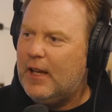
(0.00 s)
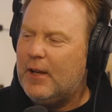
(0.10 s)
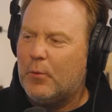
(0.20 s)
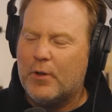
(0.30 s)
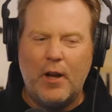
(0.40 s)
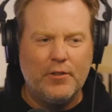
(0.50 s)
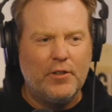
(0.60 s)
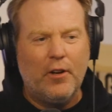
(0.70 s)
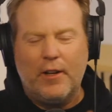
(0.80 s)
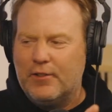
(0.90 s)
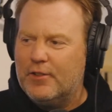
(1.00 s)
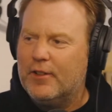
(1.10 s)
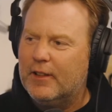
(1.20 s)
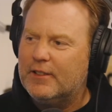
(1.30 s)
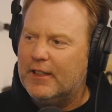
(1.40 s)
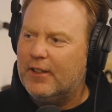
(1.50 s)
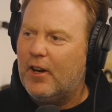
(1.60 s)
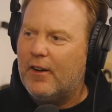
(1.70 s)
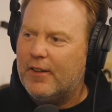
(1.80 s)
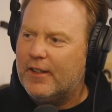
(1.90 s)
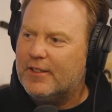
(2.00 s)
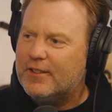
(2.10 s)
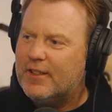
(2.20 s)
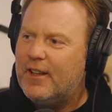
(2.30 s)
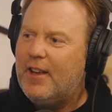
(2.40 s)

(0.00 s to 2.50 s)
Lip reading: And we're not talking to the listening audience,